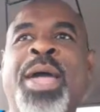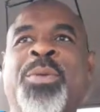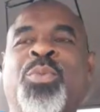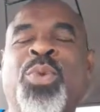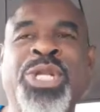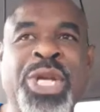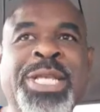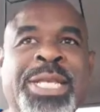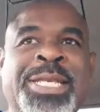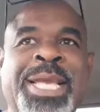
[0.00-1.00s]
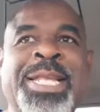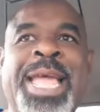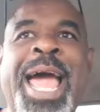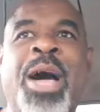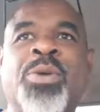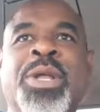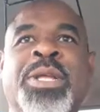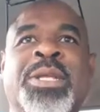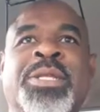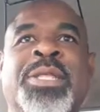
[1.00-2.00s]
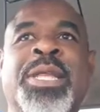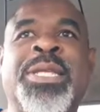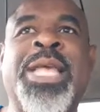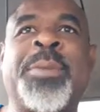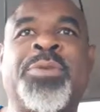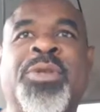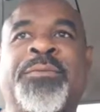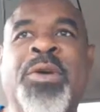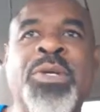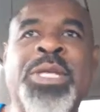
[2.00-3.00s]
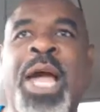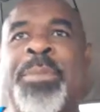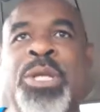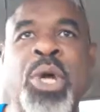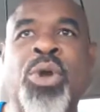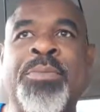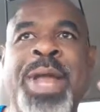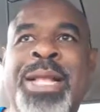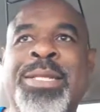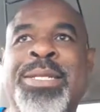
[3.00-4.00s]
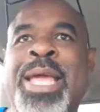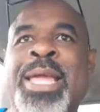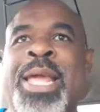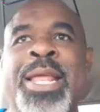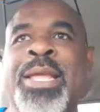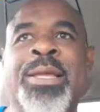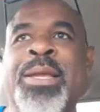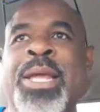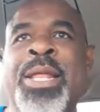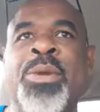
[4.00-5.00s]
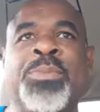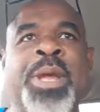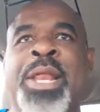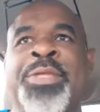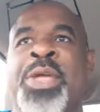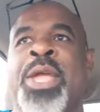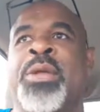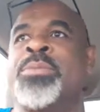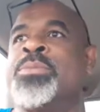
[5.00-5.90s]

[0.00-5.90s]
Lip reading: when Jesus sent out the disciples the first time, he told them not to take anything.